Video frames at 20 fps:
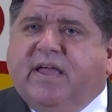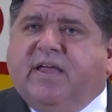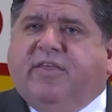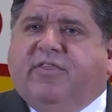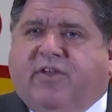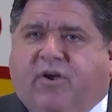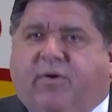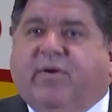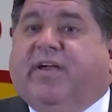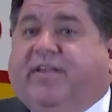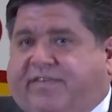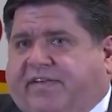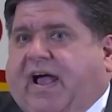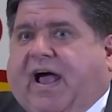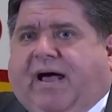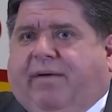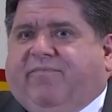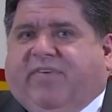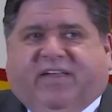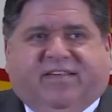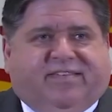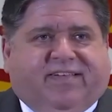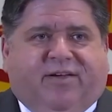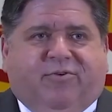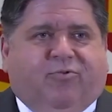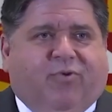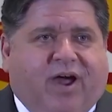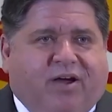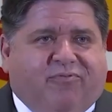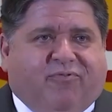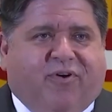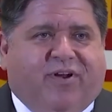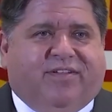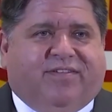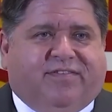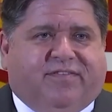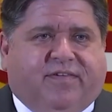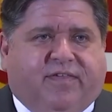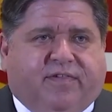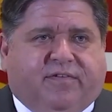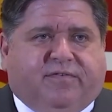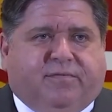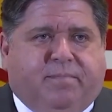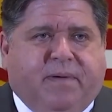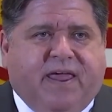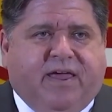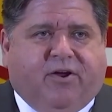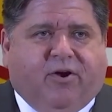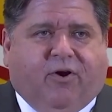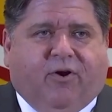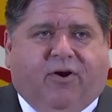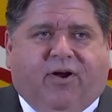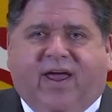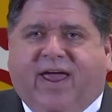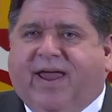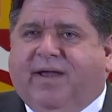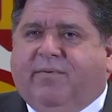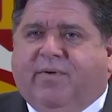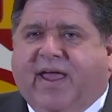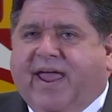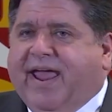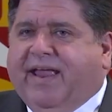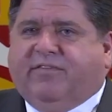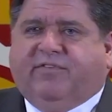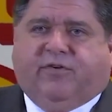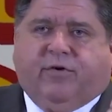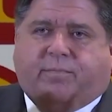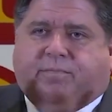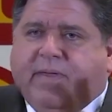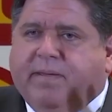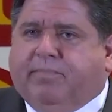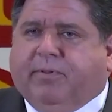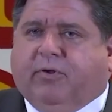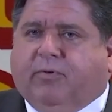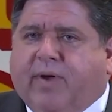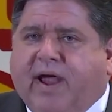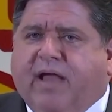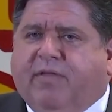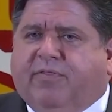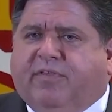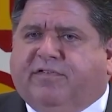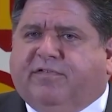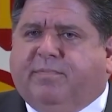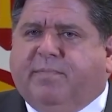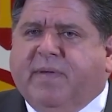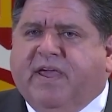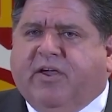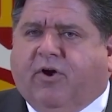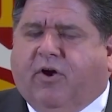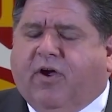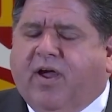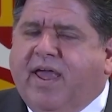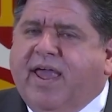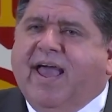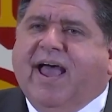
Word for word: there is obviously reference to the speaker and, and to people around the speaker.